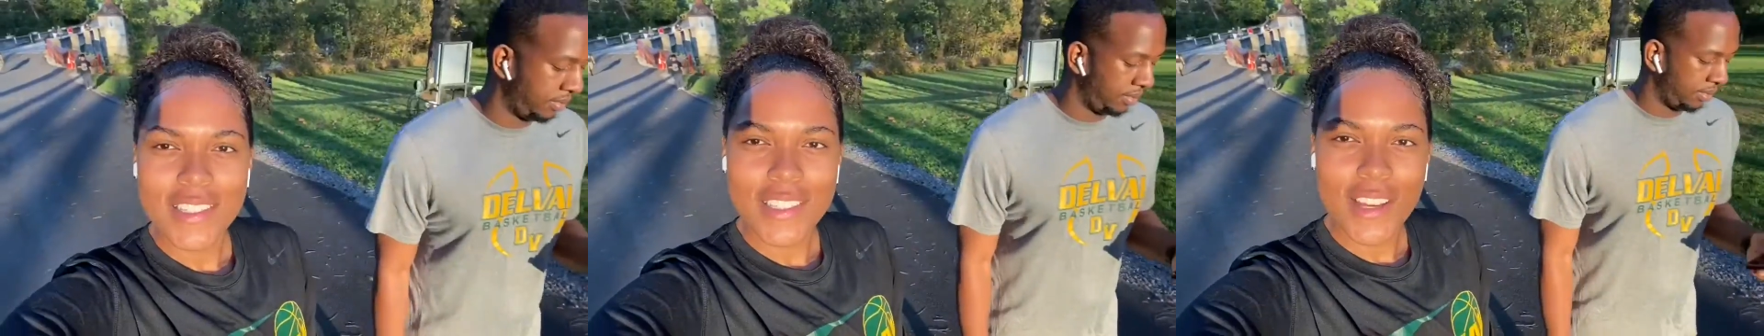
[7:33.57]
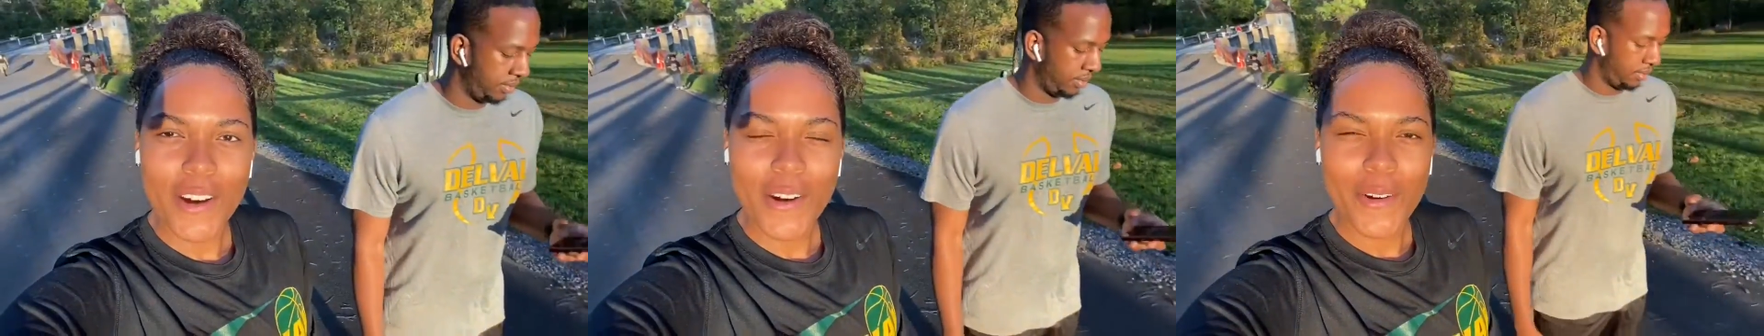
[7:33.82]

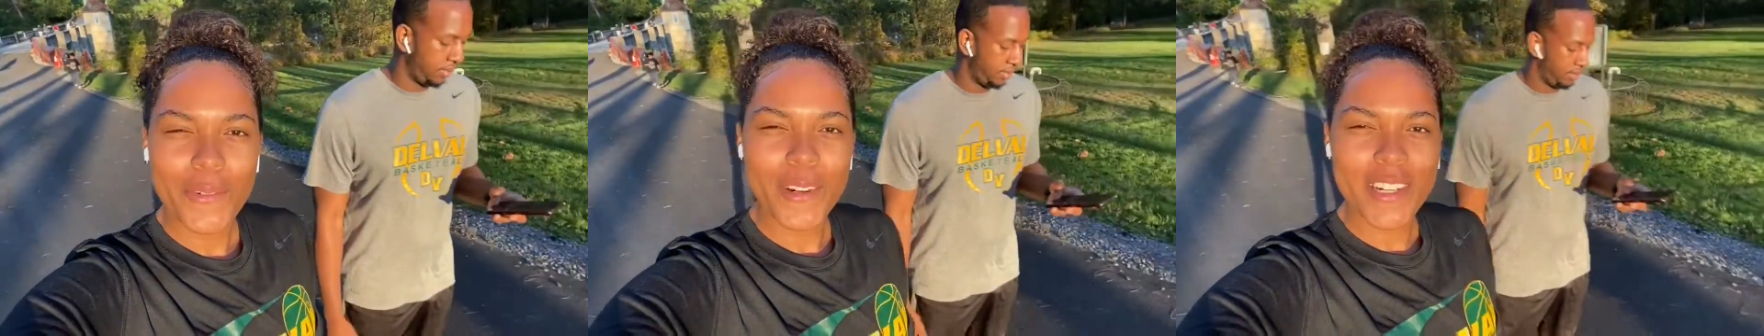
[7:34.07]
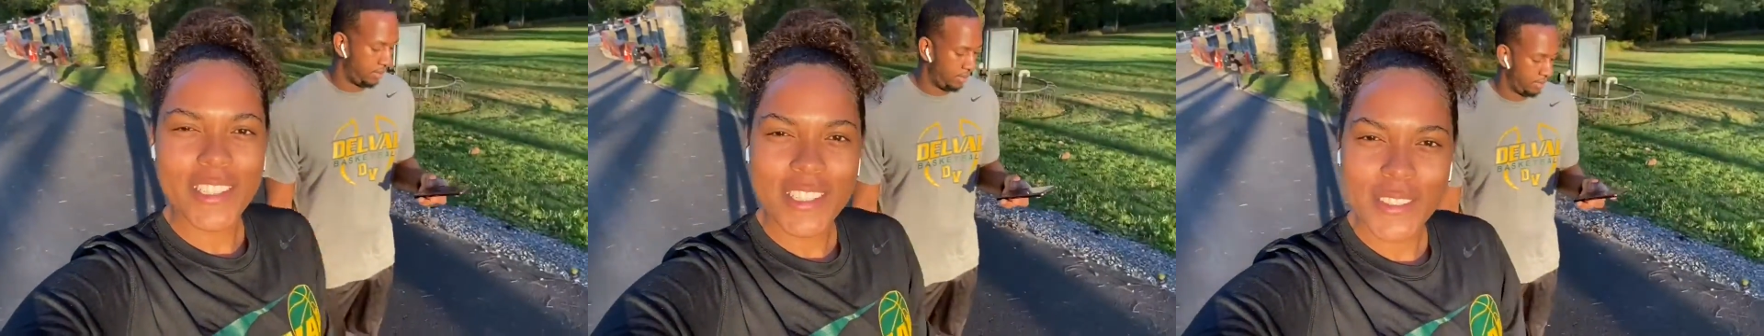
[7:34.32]
So
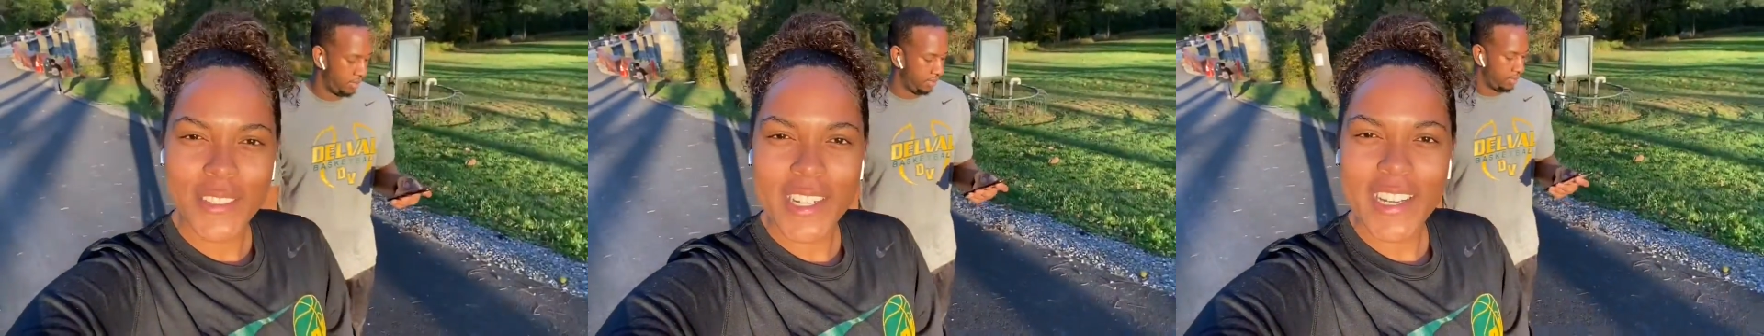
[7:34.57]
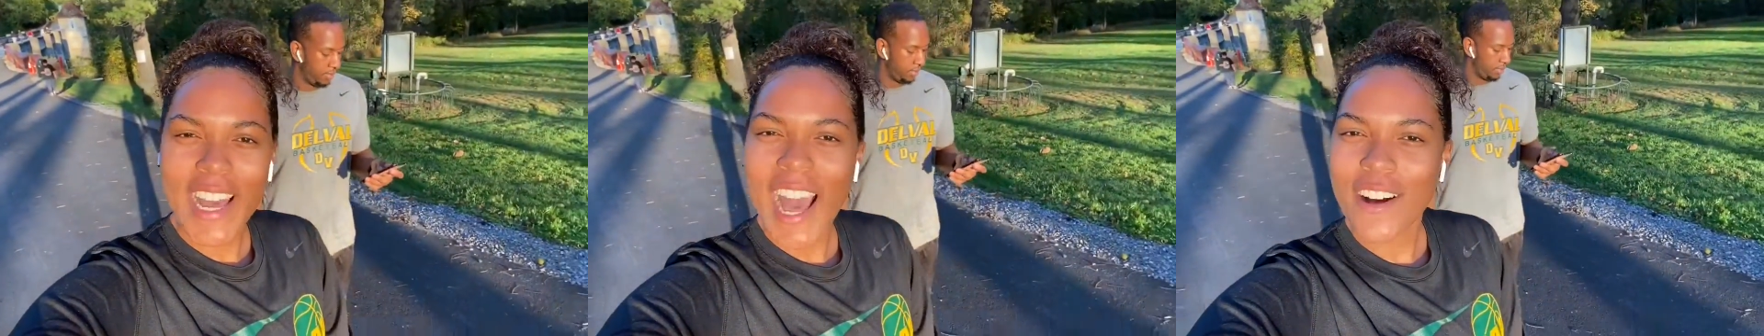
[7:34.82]
we're doing
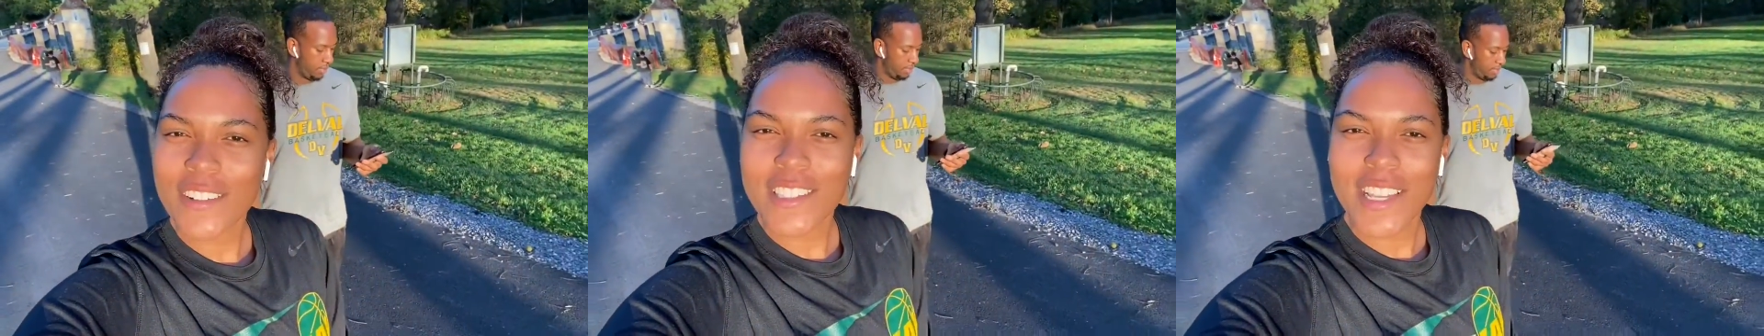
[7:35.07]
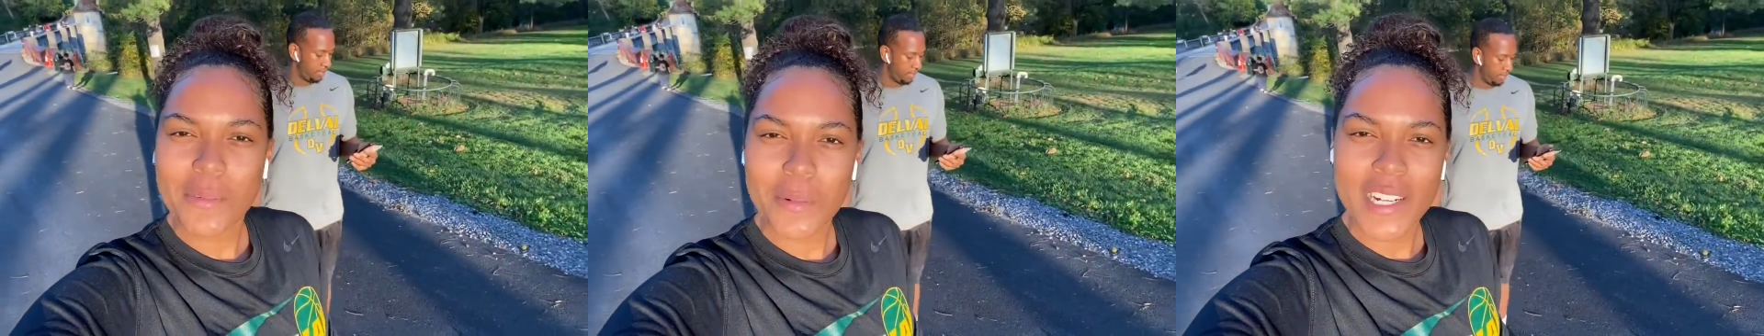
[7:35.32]
an
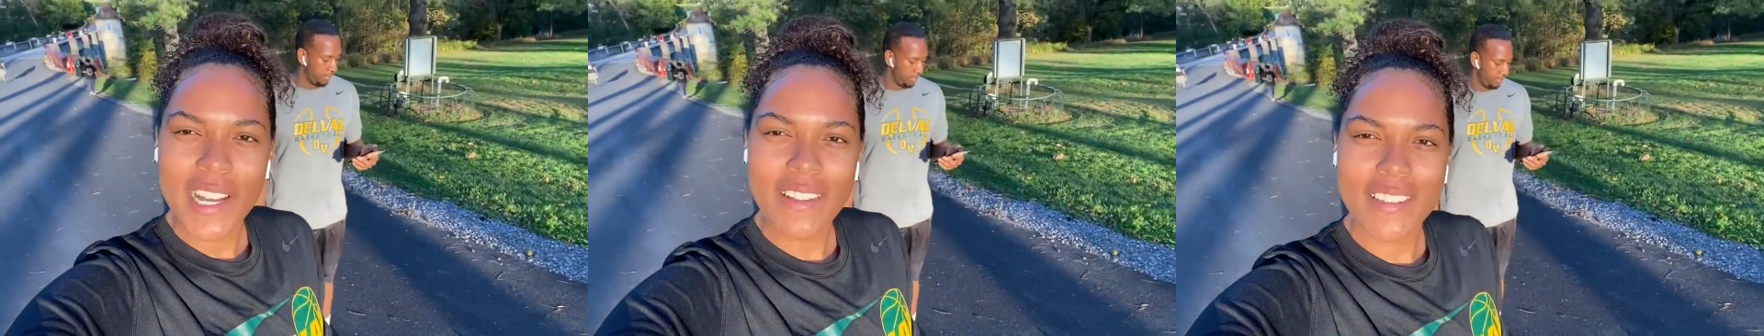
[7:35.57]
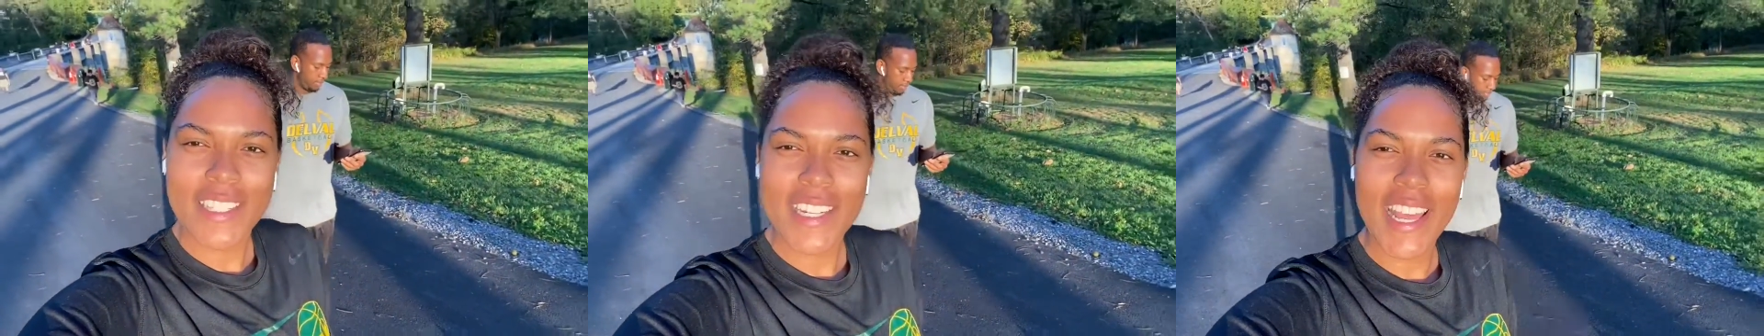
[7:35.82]
outside
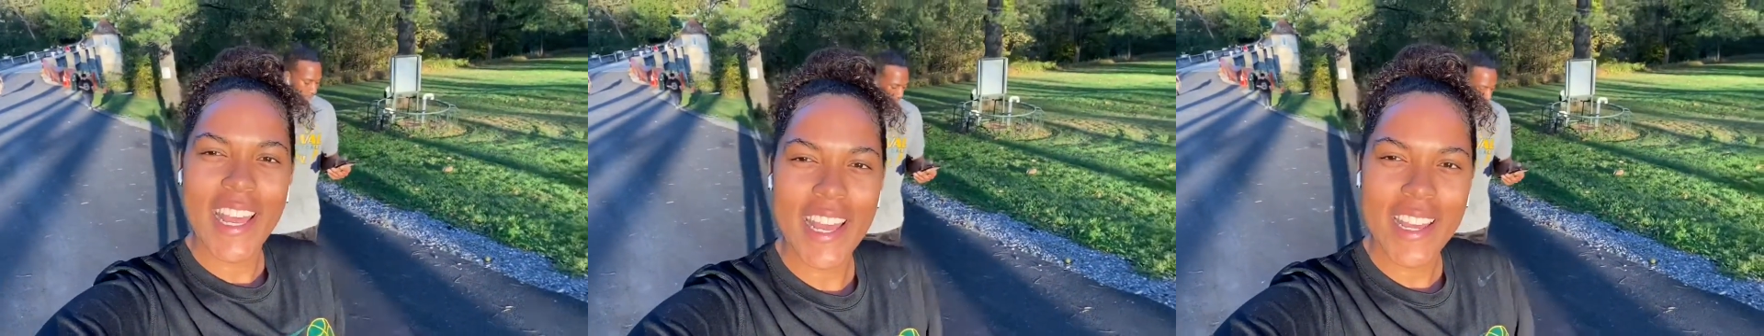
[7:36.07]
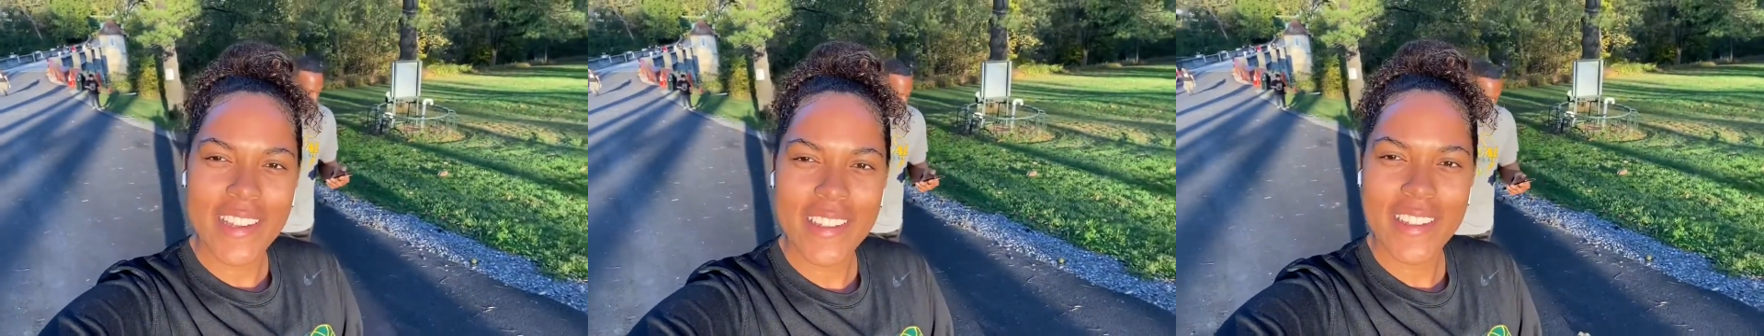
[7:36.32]
workout
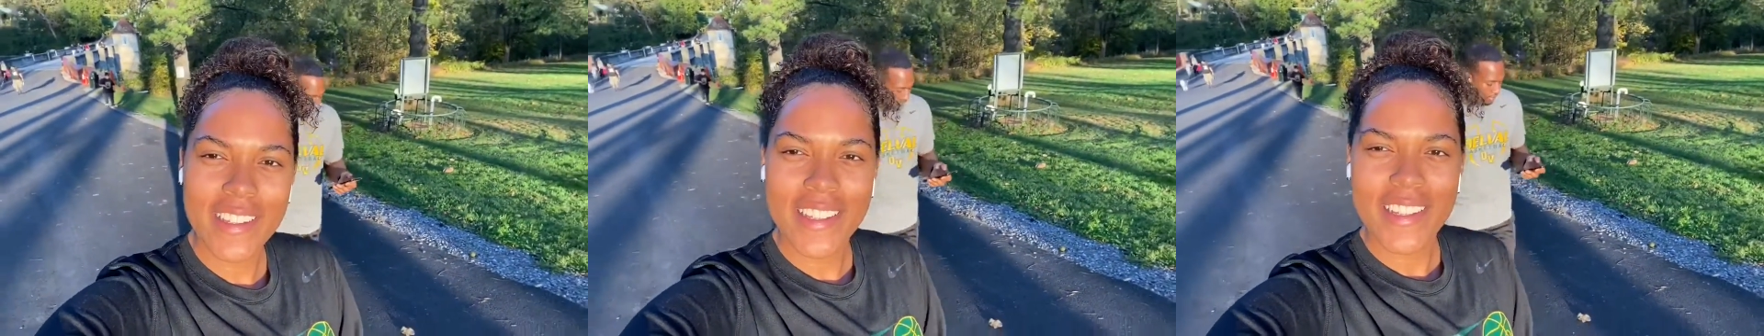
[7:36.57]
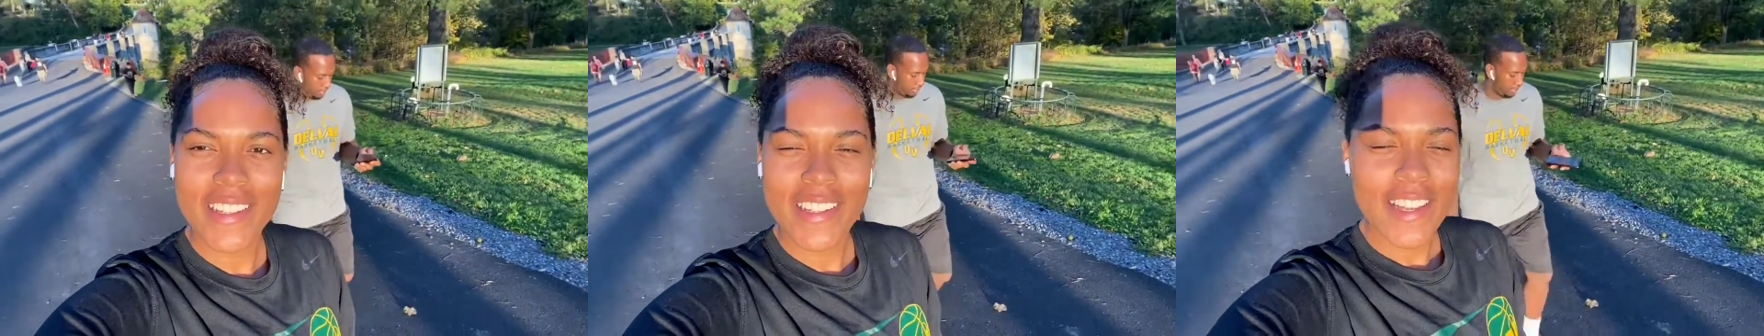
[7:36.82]
today,
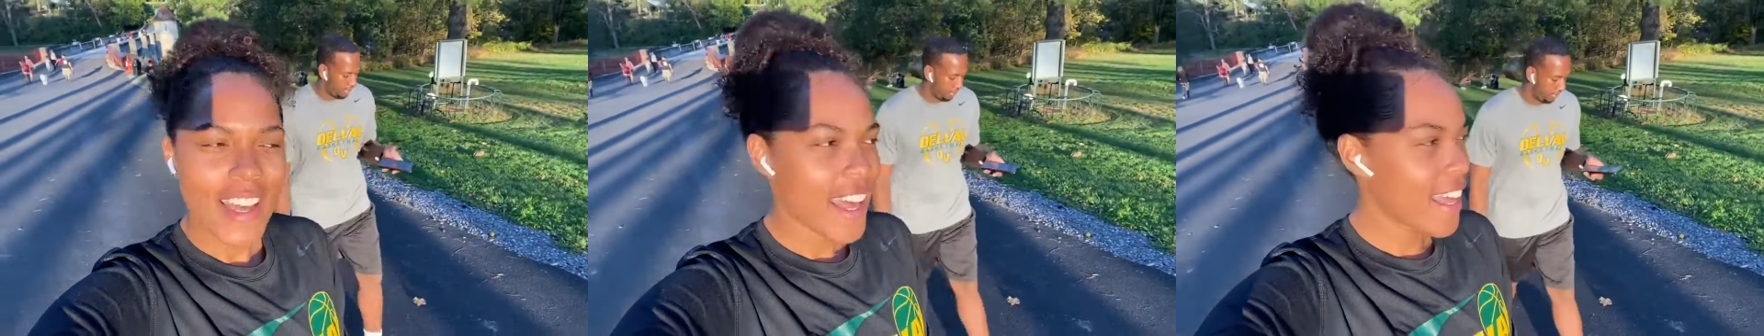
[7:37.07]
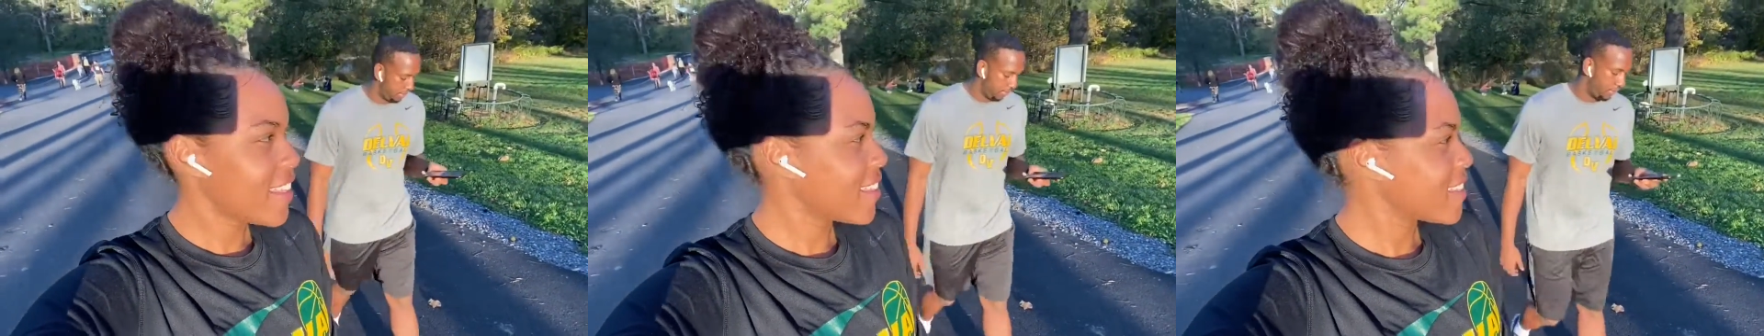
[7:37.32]
and the